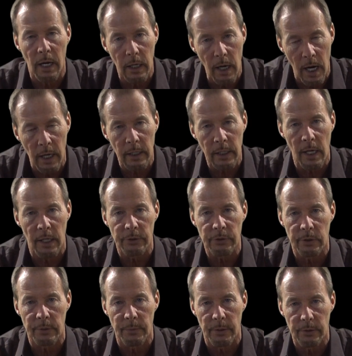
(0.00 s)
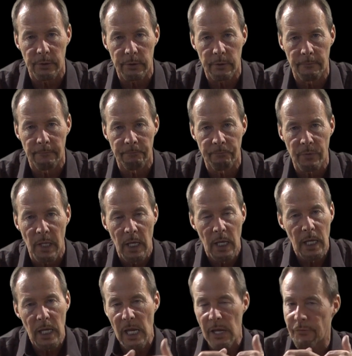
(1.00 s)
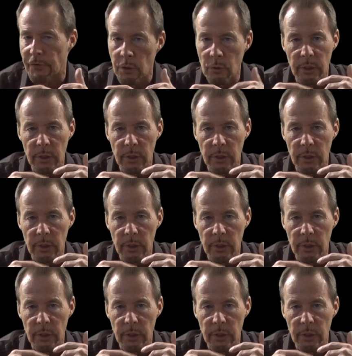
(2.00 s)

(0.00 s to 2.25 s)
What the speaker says: our customers. If